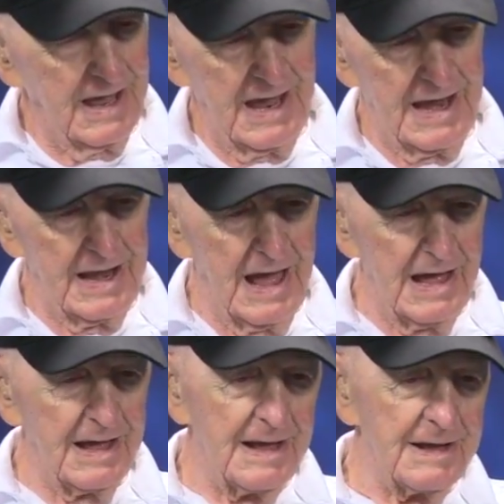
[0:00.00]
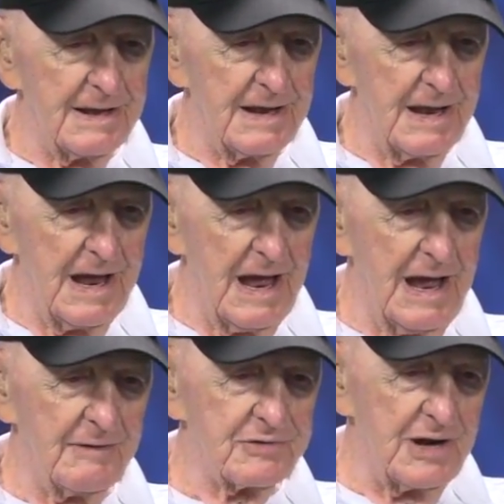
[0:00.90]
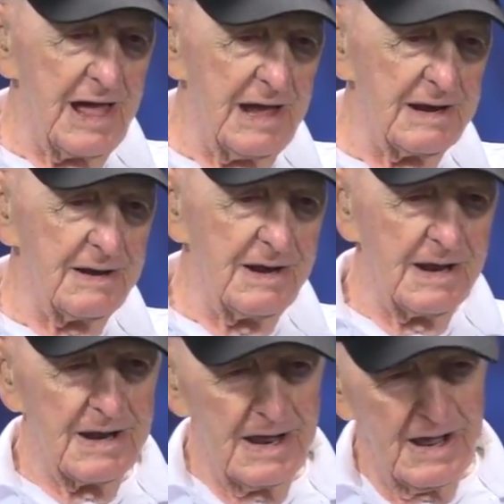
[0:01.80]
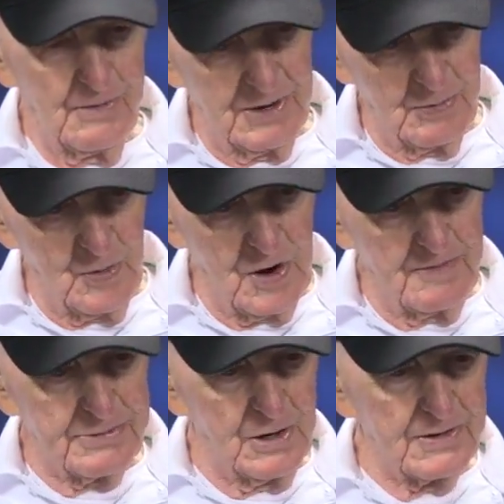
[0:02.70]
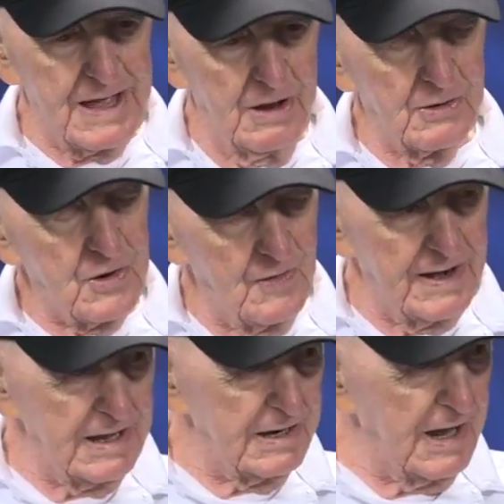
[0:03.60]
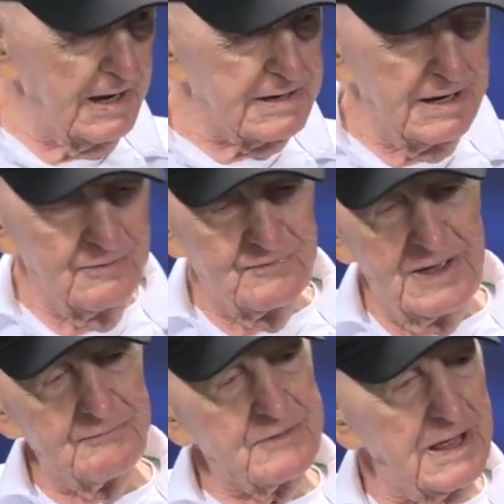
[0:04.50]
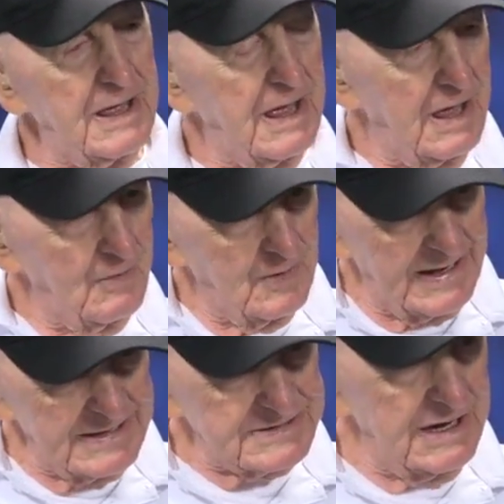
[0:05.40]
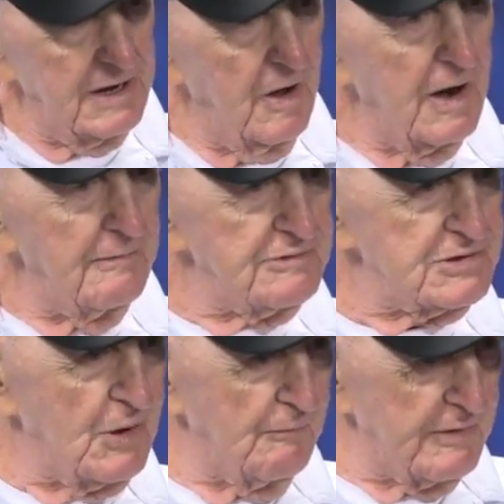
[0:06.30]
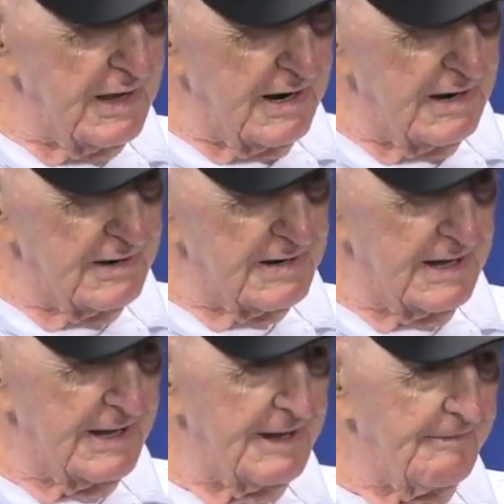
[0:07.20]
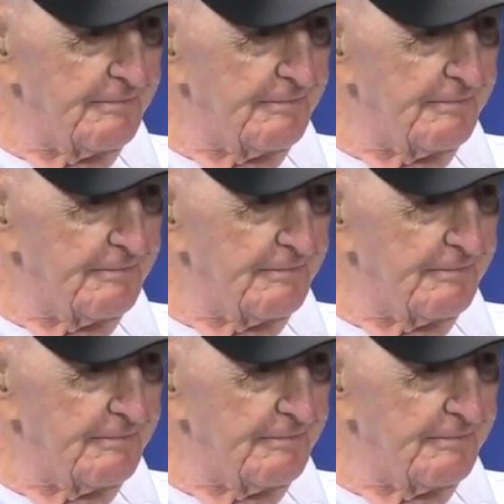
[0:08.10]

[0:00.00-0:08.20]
And after that, when the war broke out in Korea in 1950, well, they sent all of us over there.